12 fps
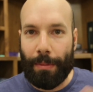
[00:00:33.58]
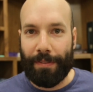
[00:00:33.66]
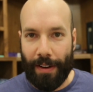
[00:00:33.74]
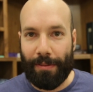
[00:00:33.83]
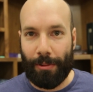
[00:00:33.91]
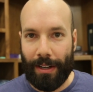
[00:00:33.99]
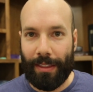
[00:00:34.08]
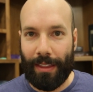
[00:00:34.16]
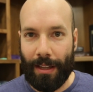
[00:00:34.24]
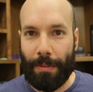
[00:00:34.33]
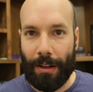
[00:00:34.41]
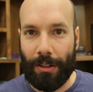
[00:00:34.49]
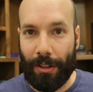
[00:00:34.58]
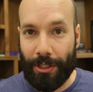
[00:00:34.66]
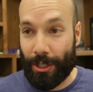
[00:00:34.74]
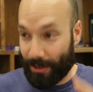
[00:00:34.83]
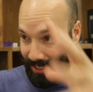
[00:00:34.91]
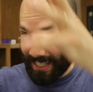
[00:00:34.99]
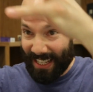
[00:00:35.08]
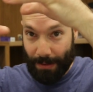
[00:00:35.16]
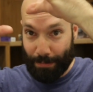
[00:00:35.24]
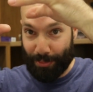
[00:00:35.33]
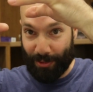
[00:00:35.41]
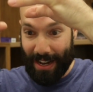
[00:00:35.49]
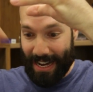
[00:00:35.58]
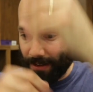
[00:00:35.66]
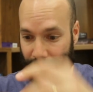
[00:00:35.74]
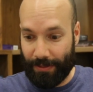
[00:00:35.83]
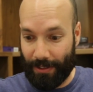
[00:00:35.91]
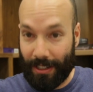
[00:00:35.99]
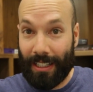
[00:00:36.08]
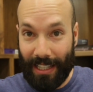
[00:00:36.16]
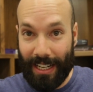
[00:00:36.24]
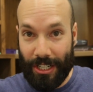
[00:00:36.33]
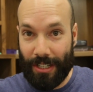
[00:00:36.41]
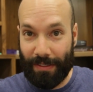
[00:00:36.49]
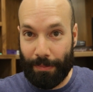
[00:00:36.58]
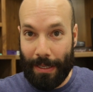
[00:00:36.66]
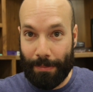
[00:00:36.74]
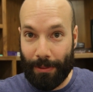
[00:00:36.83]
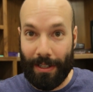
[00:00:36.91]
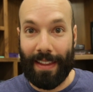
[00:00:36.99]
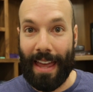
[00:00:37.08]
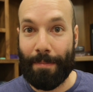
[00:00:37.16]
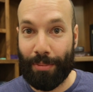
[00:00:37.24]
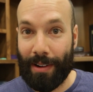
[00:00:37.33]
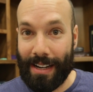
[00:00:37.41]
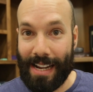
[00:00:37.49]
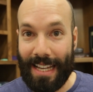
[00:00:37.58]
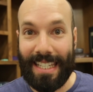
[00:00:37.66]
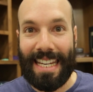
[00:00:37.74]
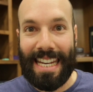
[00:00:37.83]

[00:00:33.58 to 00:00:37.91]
My favorite way to think about culture is like a brain for a collection of people, and that brain has